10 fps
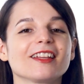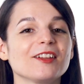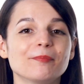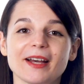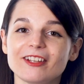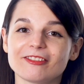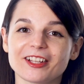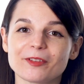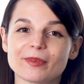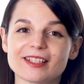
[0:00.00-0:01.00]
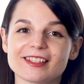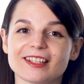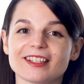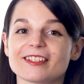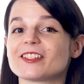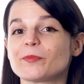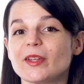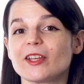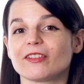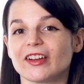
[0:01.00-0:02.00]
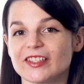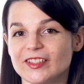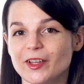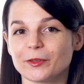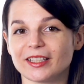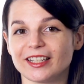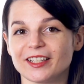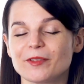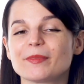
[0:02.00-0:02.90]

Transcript: It might feel a bit silly to speak very slowly,